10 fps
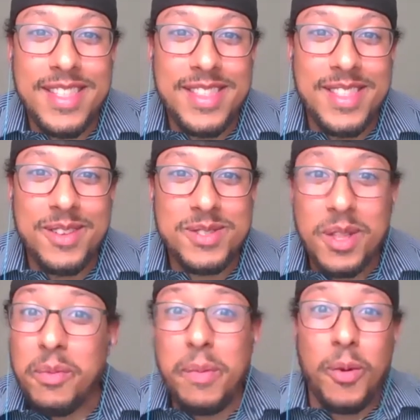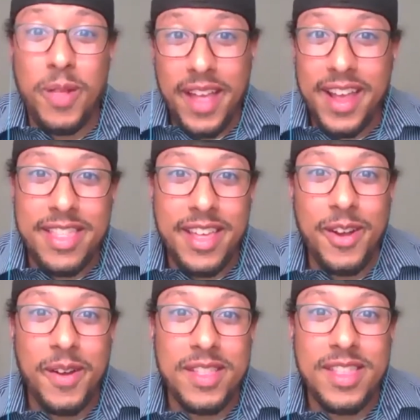there's a little bit more length
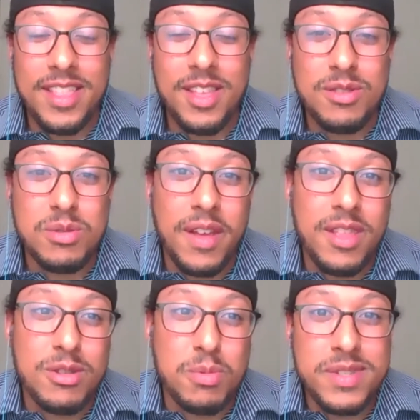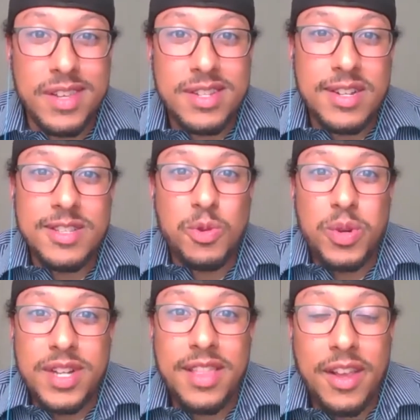there at those positions,
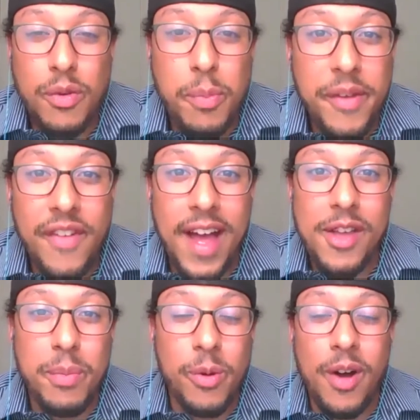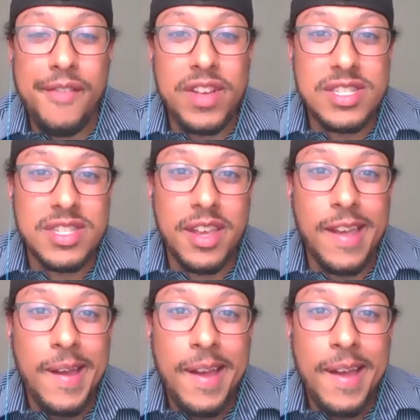which I think will be valuable, obviously.